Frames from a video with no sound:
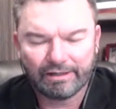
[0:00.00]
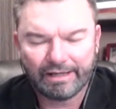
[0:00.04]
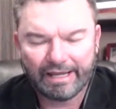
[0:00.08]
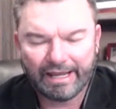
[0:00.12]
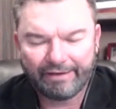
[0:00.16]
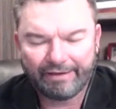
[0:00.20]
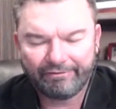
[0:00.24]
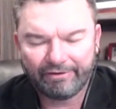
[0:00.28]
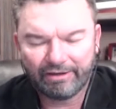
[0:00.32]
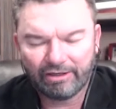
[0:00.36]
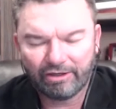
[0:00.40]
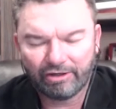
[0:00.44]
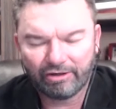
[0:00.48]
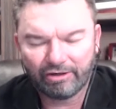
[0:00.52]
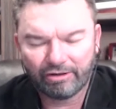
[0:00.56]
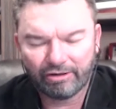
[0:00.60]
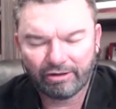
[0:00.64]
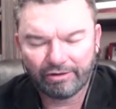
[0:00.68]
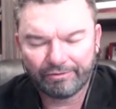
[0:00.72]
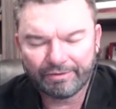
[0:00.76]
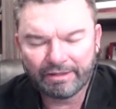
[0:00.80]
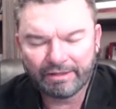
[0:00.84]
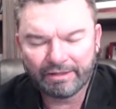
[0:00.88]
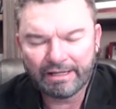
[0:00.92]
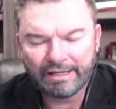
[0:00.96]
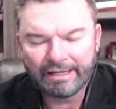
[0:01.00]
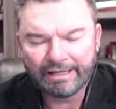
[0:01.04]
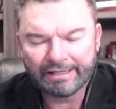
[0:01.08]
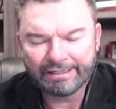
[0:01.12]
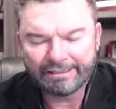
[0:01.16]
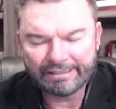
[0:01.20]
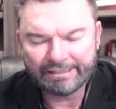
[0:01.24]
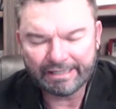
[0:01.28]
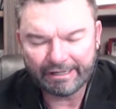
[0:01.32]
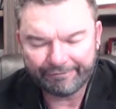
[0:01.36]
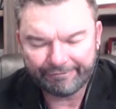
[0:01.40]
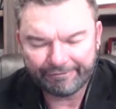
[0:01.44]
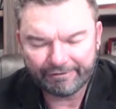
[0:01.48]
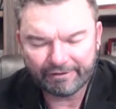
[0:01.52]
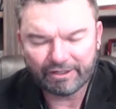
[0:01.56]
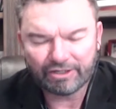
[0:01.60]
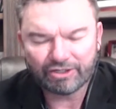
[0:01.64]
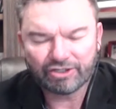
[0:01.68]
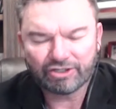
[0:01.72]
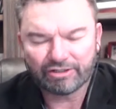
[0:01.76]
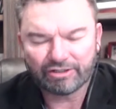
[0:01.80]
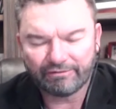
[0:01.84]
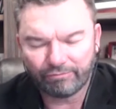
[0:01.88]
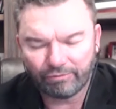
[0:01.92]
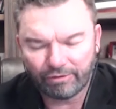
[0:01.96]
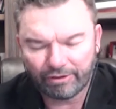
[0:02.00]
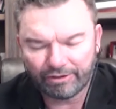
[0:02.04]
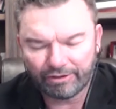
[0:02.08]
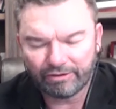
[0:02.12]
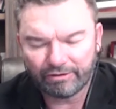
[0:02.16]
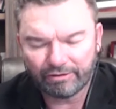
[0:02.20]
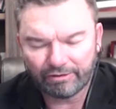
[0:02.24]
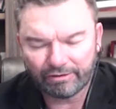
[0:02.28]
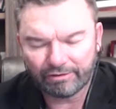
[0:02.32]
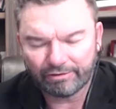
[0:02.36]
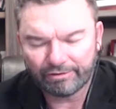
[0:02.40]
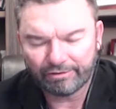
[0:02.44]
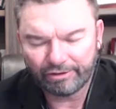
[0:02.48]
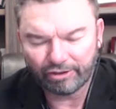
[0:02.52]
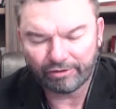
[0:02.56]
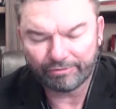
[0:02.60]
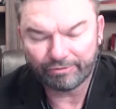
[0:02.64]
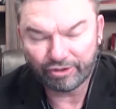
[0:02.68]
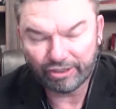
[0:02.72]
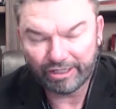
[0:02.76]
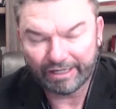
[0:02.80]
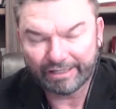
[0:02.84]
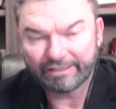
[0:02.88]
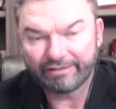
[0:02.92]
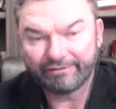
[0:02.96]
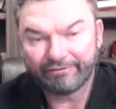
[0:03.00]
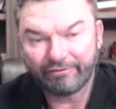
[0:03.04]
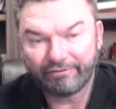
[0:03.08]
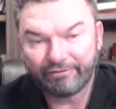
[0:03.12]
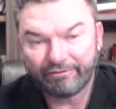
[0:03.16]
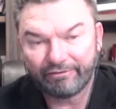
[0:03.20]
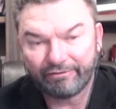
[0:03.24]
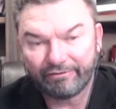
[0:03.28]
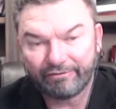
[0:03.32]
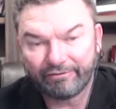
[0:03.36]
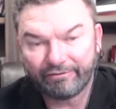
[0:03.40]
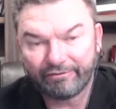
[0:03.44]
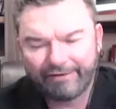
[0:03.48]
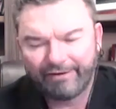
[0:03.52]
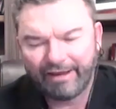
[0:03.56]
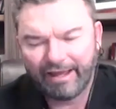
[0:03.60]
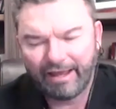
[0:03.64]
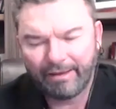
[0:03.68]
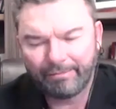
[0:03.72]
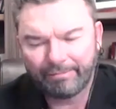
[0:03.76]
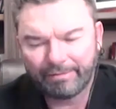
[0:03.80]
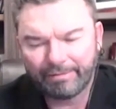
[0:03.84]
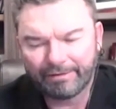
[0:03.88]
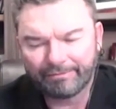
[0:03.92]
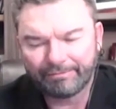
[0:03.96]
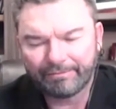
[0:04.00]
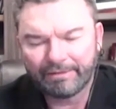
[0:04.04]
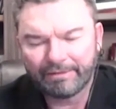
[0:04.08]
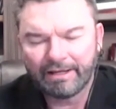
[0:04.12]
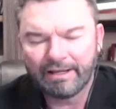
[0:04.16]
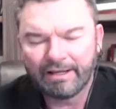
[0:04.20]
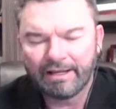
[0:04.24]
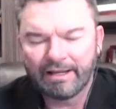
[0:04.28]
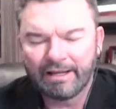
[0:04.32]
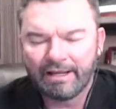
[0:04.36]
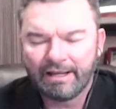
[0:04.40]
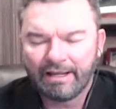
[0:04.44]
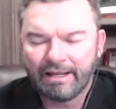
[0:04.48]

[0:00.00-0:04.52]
having your definition of what your objective or what you really want to have happen,